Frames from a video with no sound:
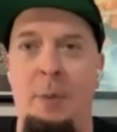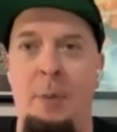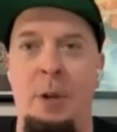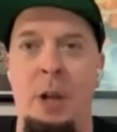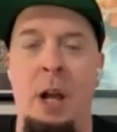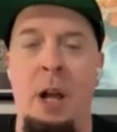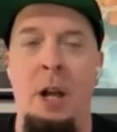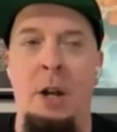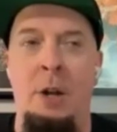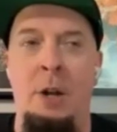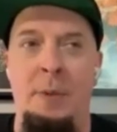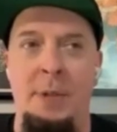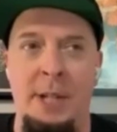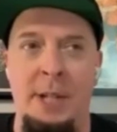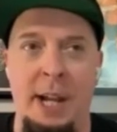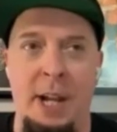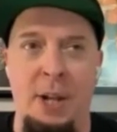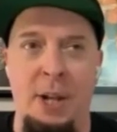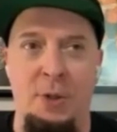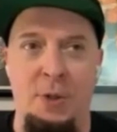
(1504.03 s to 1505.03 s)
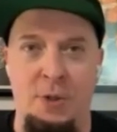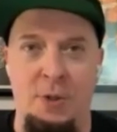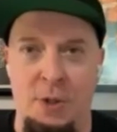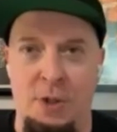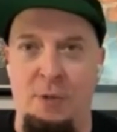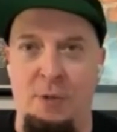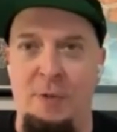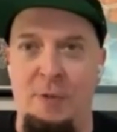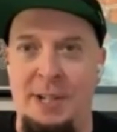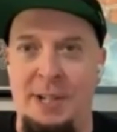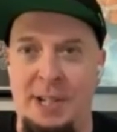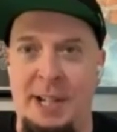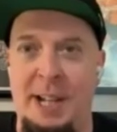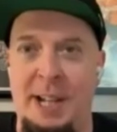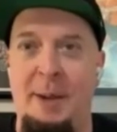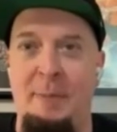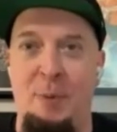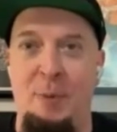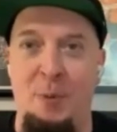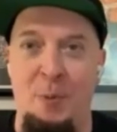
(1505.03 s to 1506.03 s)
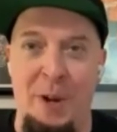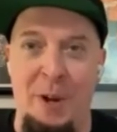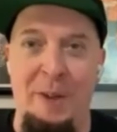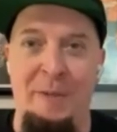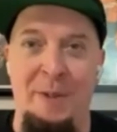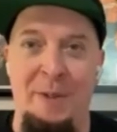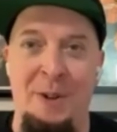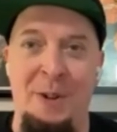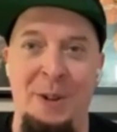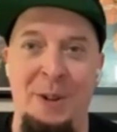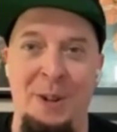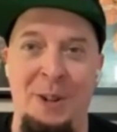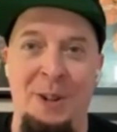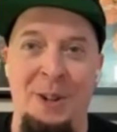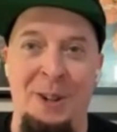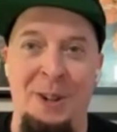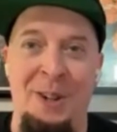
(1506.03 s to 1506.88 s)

so I will 100% cut those at the rest stop or whatever.